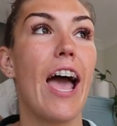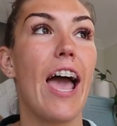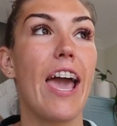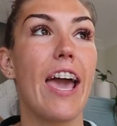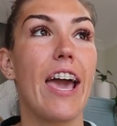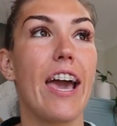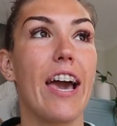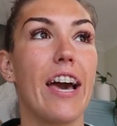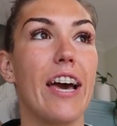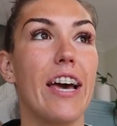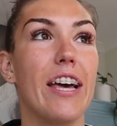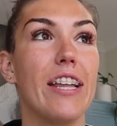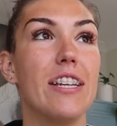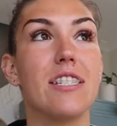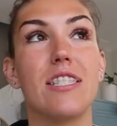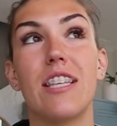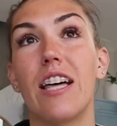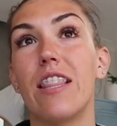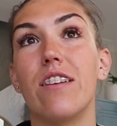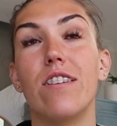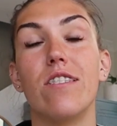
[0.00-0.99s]

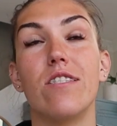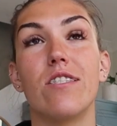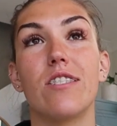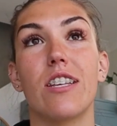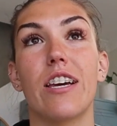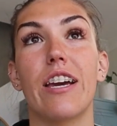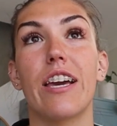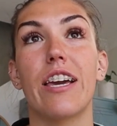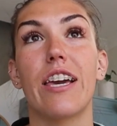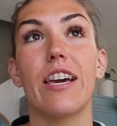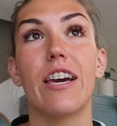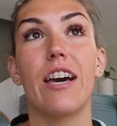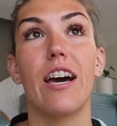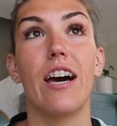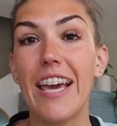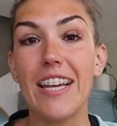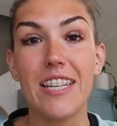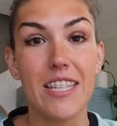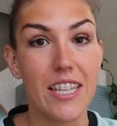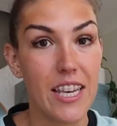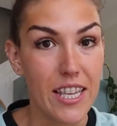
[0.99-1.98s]
And then there's like
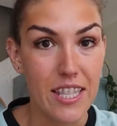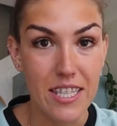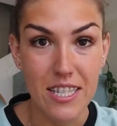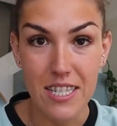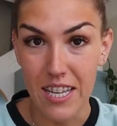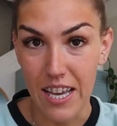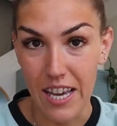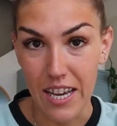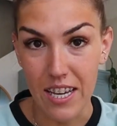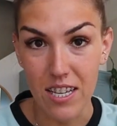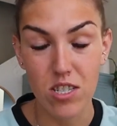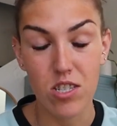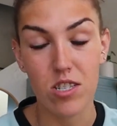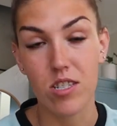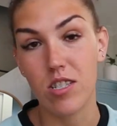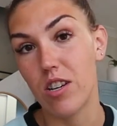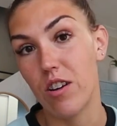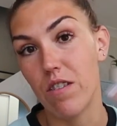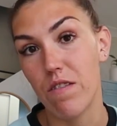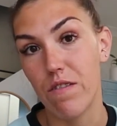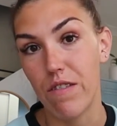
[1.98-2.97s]
18-6,
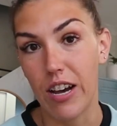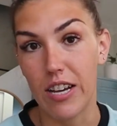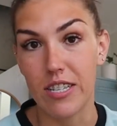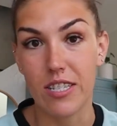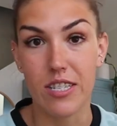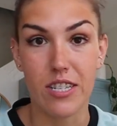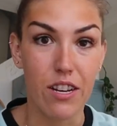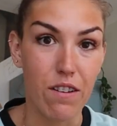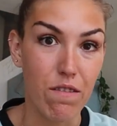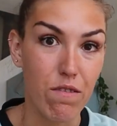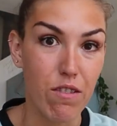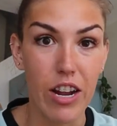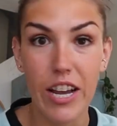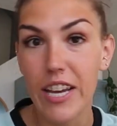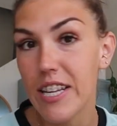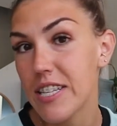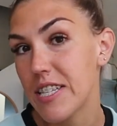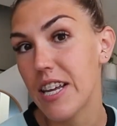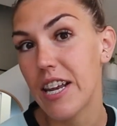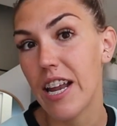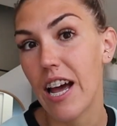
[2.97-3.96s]
so you're fasting for
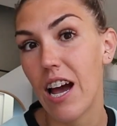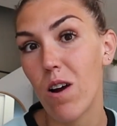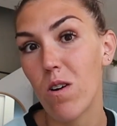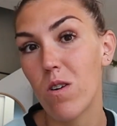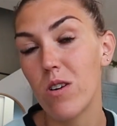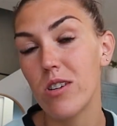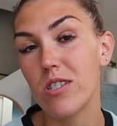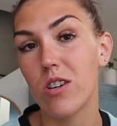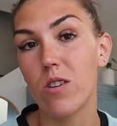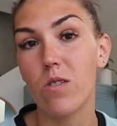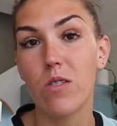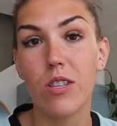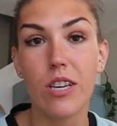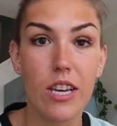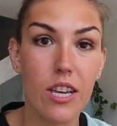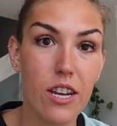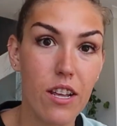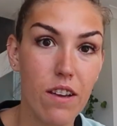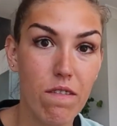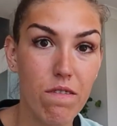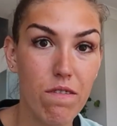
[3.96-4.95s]
18 hours, only
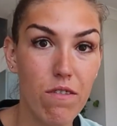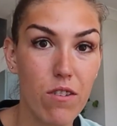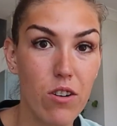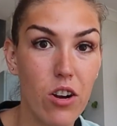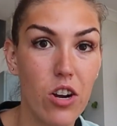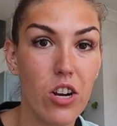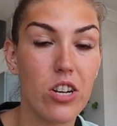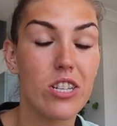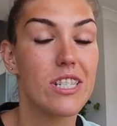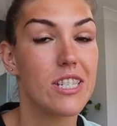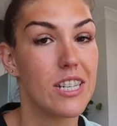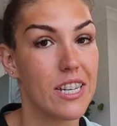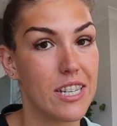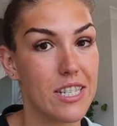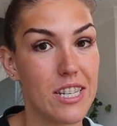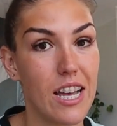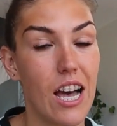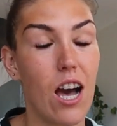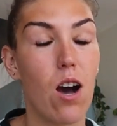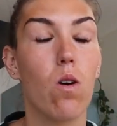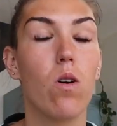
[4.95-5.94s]
eating for
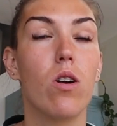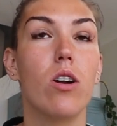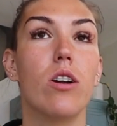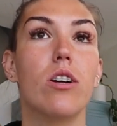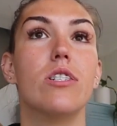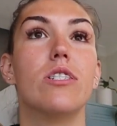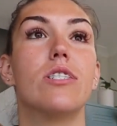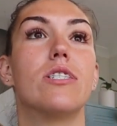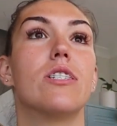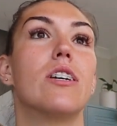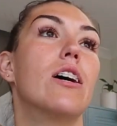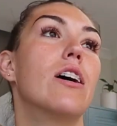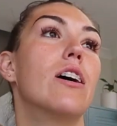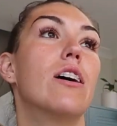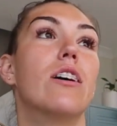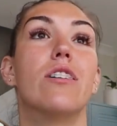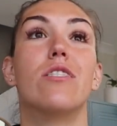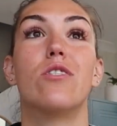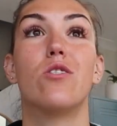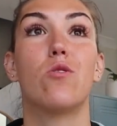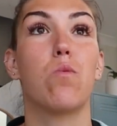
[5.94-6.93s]
6 hours,
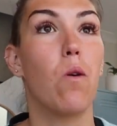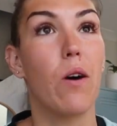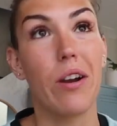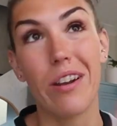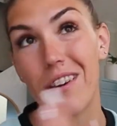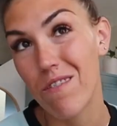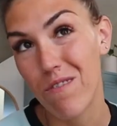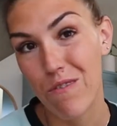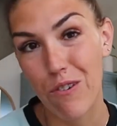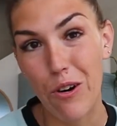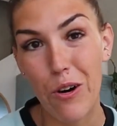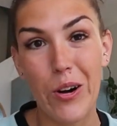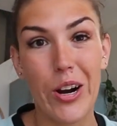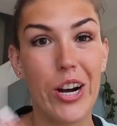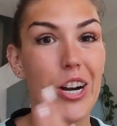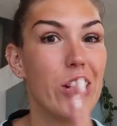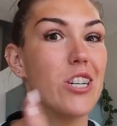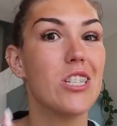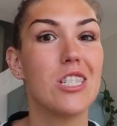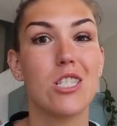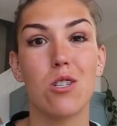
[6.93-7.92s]

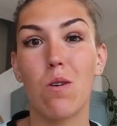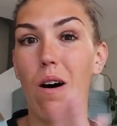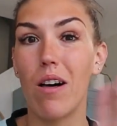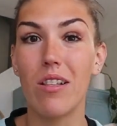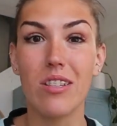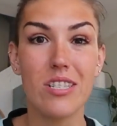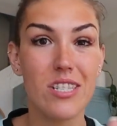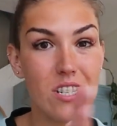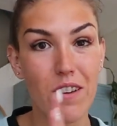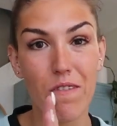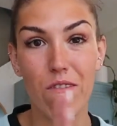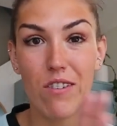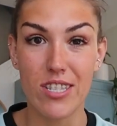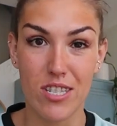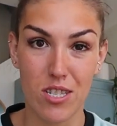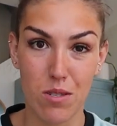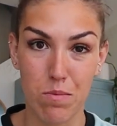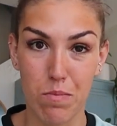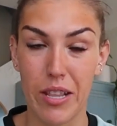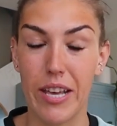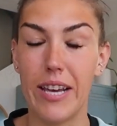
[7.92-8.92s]
24. So all these different
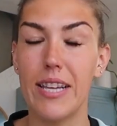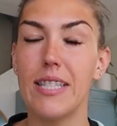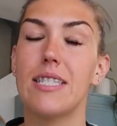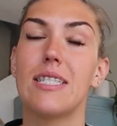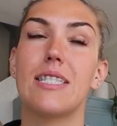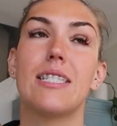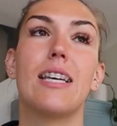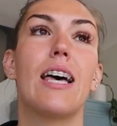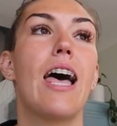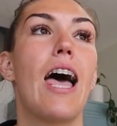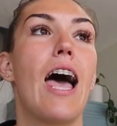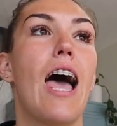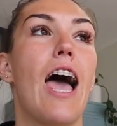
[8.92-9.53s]
splits.